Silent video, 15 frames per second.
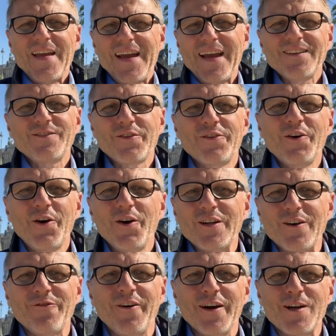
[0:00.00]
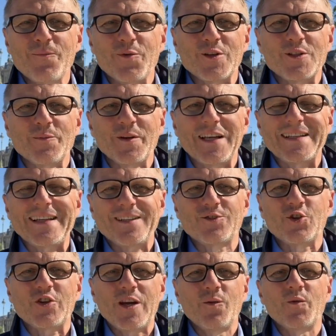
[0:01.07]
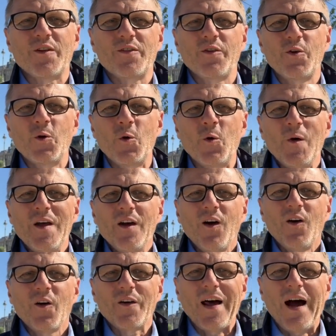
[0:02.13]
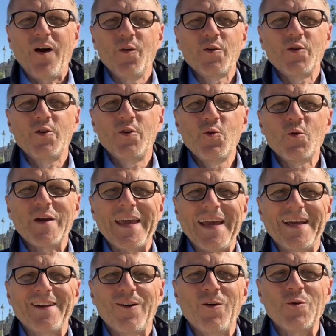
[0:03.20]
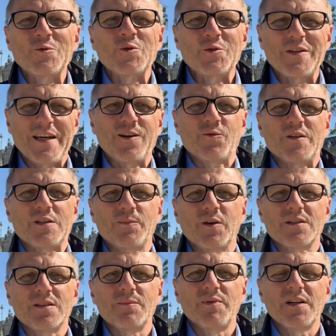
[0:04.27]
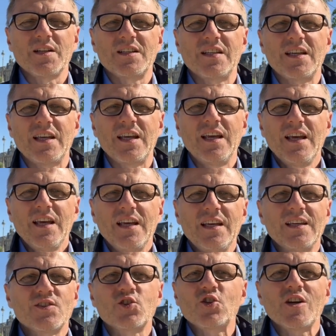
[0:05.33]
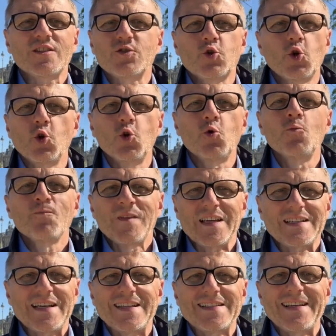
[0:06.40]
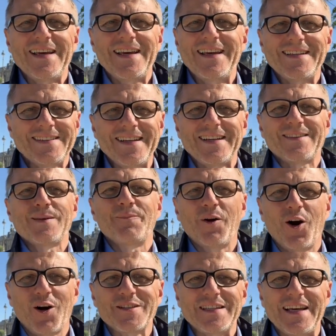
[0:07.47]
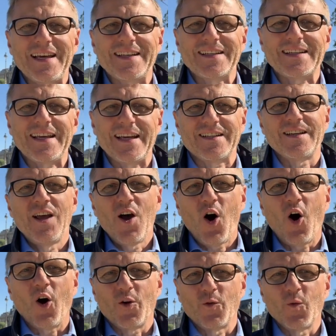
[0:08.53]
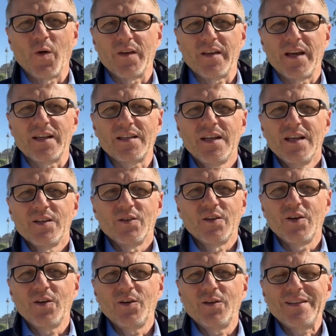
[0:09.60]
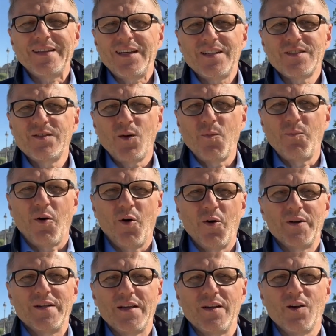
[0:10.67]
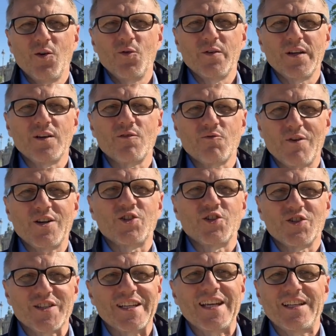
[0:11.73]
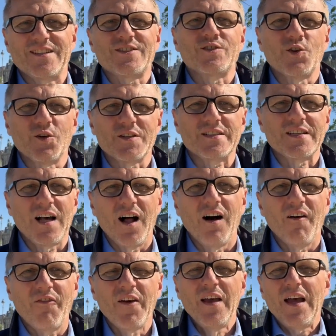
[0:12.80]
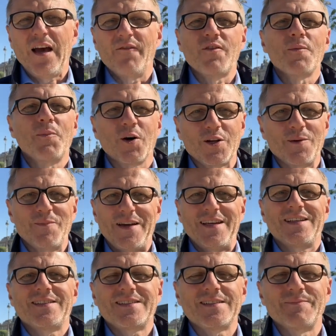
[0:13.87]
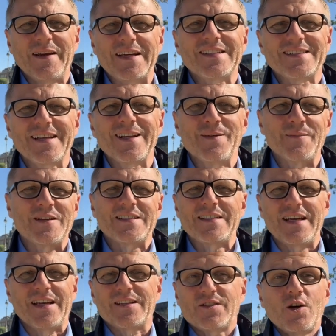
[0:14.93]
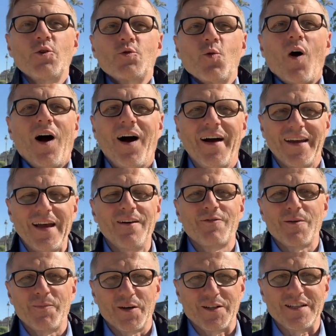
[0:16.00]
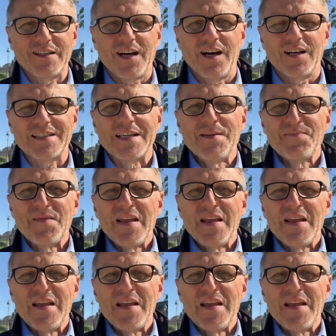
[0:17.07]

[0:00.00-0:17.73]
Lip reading: And the third and final principle I'd like to share with you on how you can also take responsibility is just to, as I say, tick the box and get on with it. No, there's no point in holding grudges against yourself. Everybody makes silly mistakes. So do I. Everybody does.